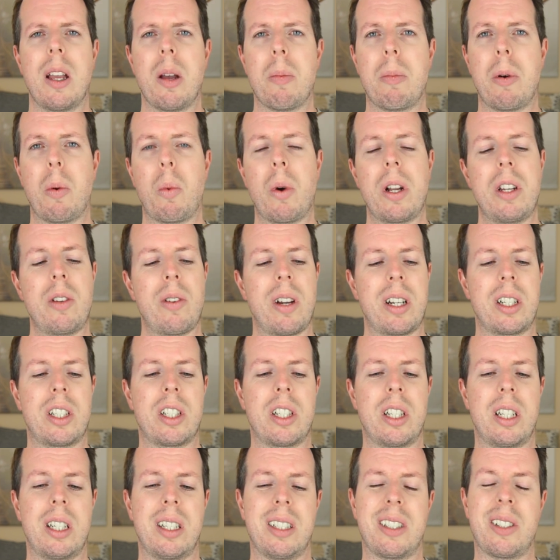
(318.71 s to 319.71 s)
But when you
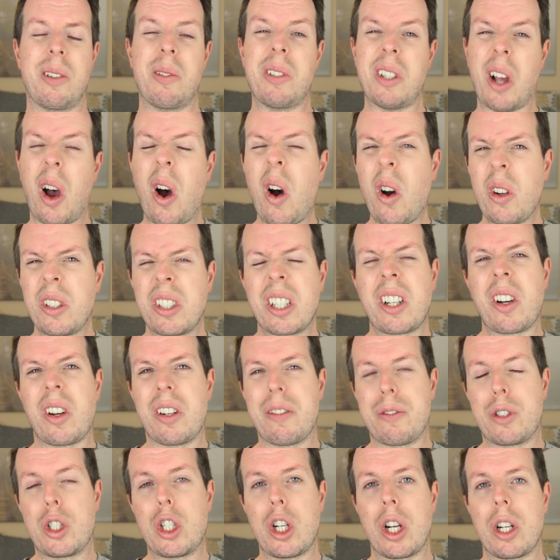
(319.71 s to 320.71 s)
actually, so it's hard to kind
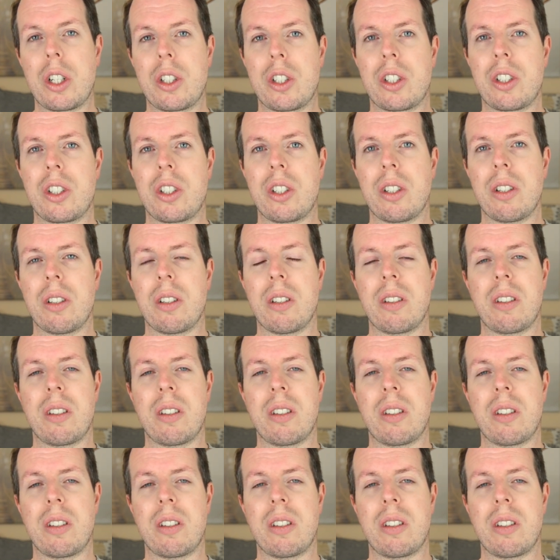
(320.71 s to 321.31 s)
of judge